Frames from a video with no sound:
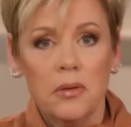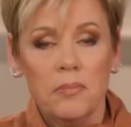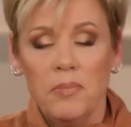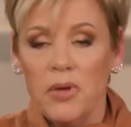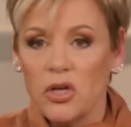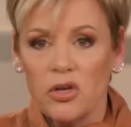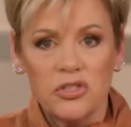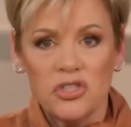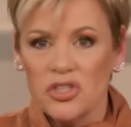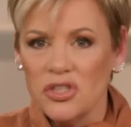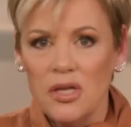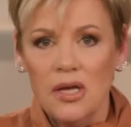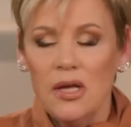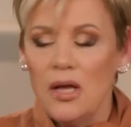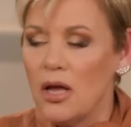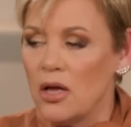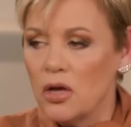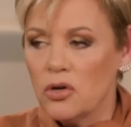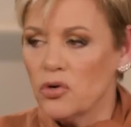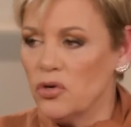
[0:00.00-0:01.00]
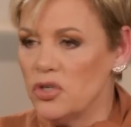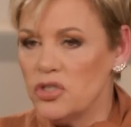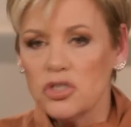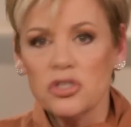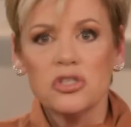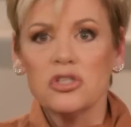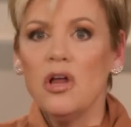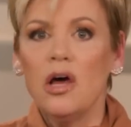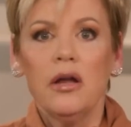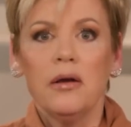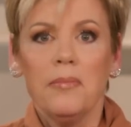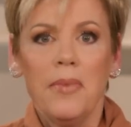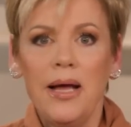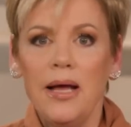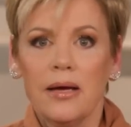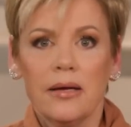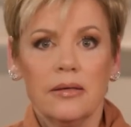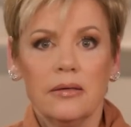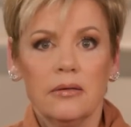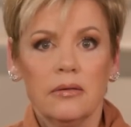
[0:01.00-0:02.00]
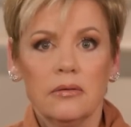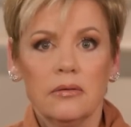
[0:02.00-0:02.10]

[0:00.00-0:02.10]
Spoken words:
Because a Christian's not a mind.